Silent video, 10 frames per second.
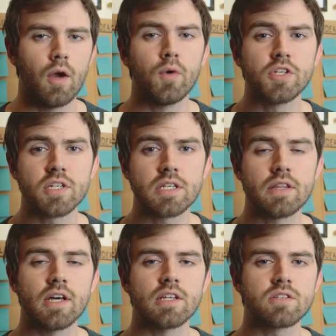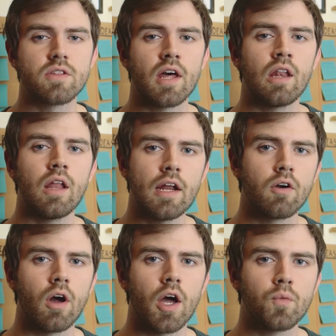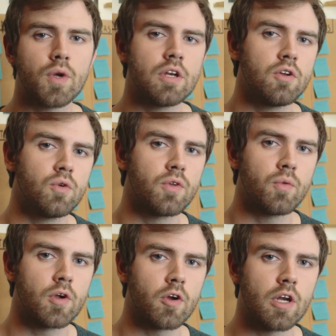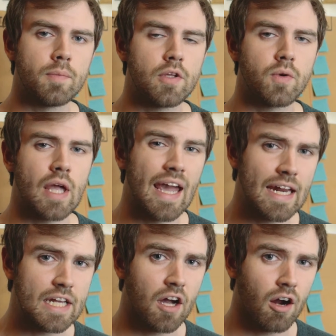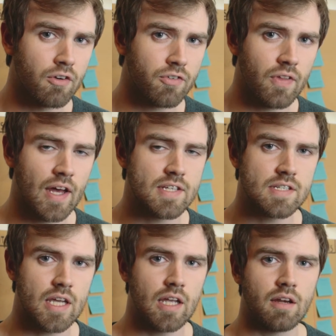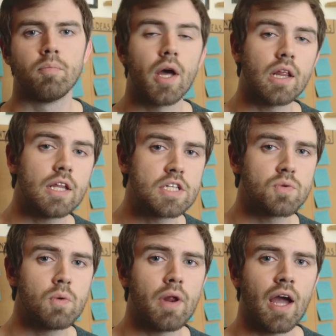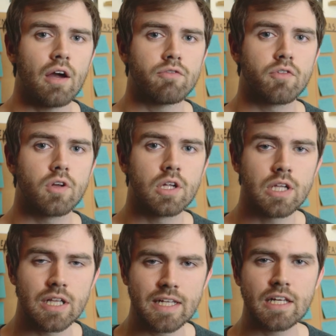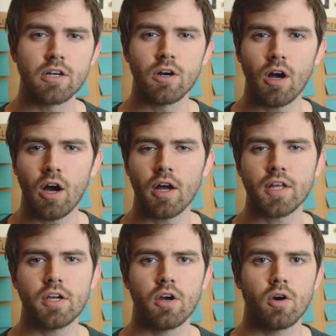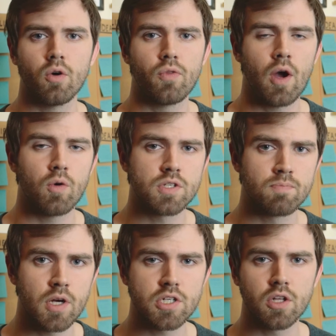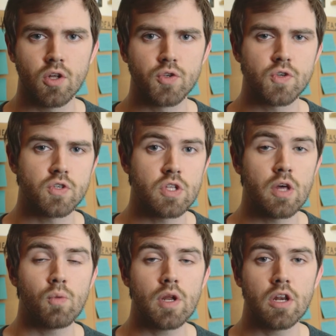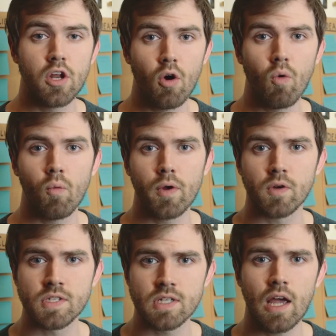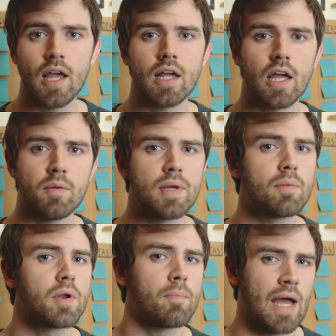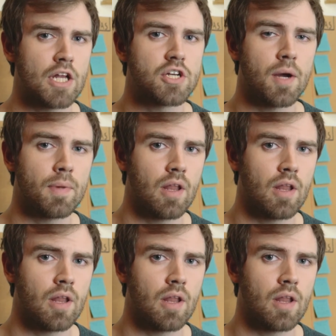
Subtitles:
And we just did that so that later on we knew that we were going to be doing ADR for that scene, but at least we would have cleaner audio that was much closer so that we'd know what we were saying and be able to match it up a